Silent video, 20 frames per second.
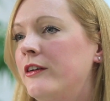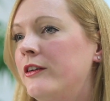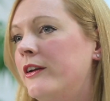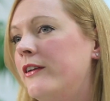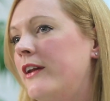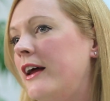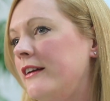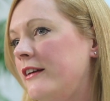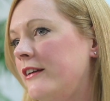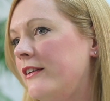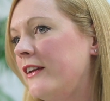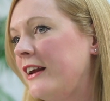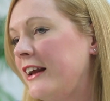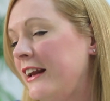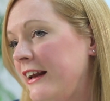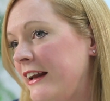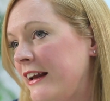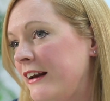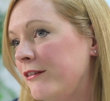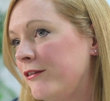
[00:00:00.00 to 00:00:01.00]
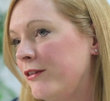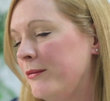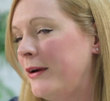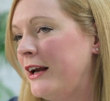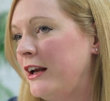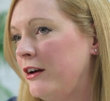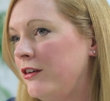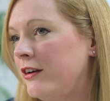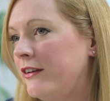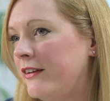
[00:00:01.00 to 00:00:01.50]
So that's the key
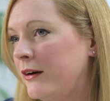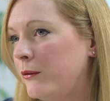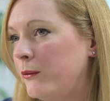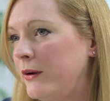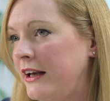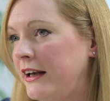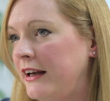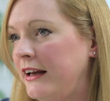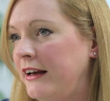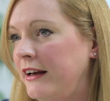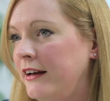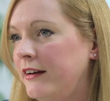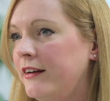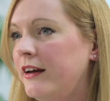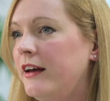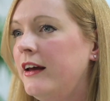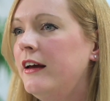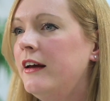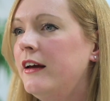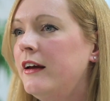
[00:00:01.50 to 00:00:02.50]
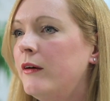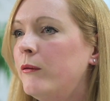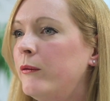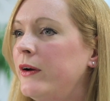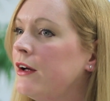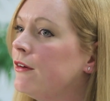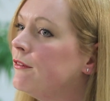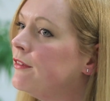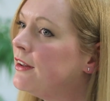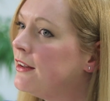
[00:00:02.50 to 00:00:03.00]
information that we need.
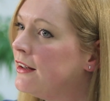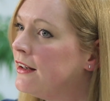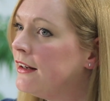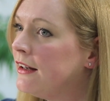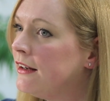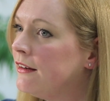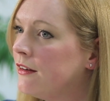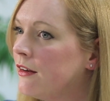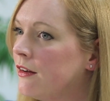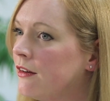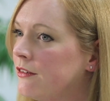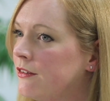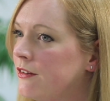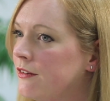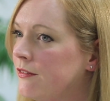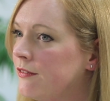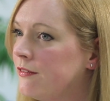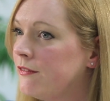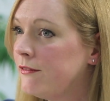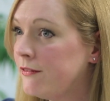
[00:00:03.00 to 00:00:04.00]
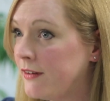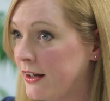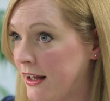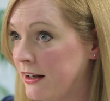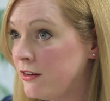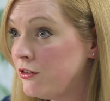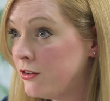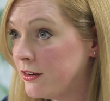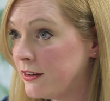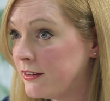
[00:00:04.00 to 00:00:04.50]
We obviously need a lot of
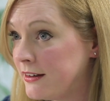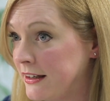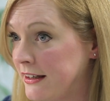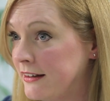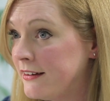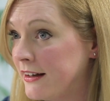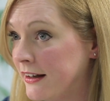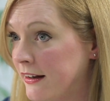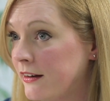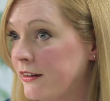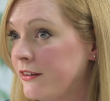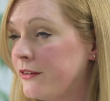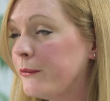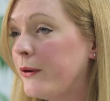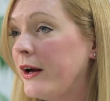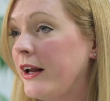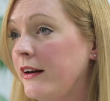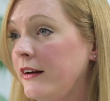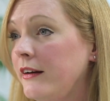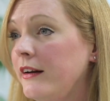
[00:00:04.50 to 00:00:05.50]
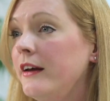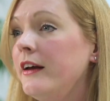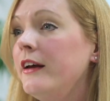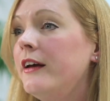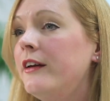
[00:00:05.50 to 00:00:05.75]
financial detail as well,